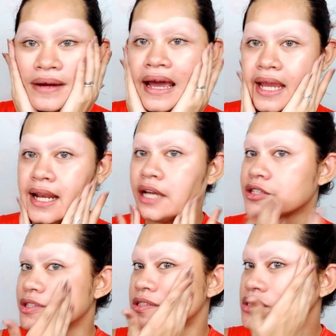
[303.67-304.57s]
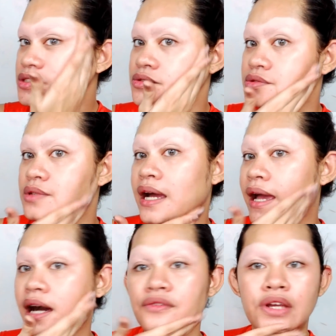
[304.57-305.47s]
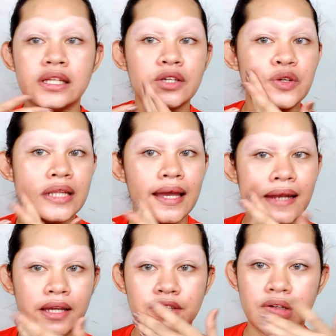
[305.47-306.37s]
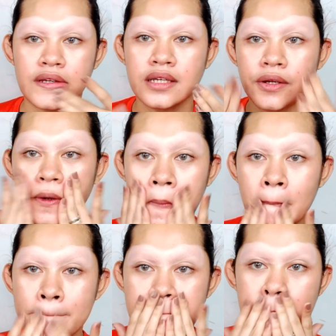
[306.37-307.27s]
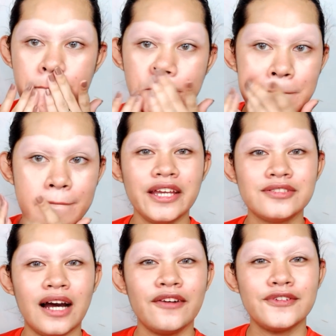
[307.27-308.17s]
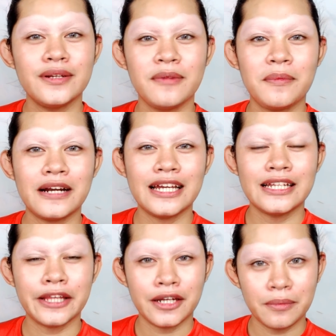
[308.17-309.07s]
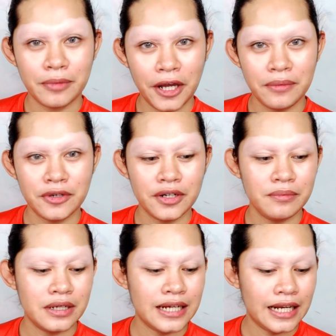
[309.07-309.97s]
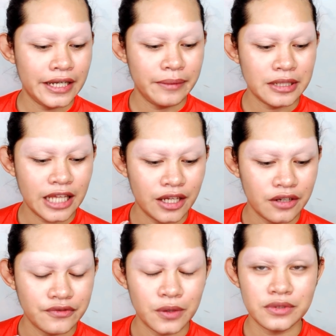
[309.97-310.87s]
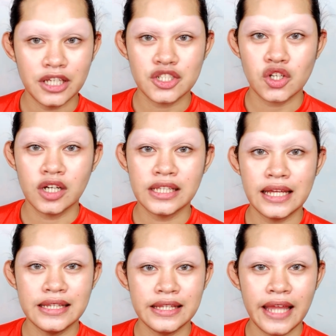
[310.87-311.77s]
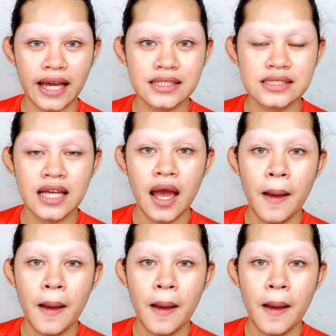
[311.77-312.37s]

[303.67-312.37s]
highlighter. So, I have a liquid highlighter here. Okay, so after magpaglagyan tayo ng primer, maglalagay naman tayo ng foundation next.